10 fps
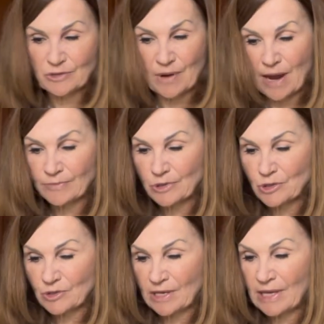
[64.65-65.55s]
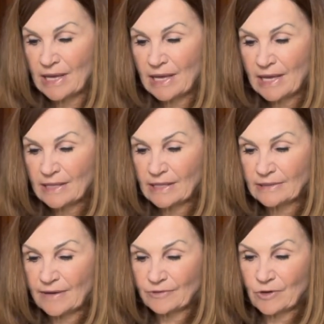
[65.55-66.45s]
So I'm just using the
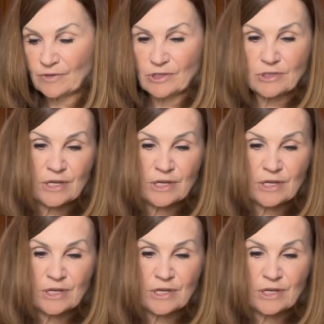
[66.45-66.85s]
leftovers.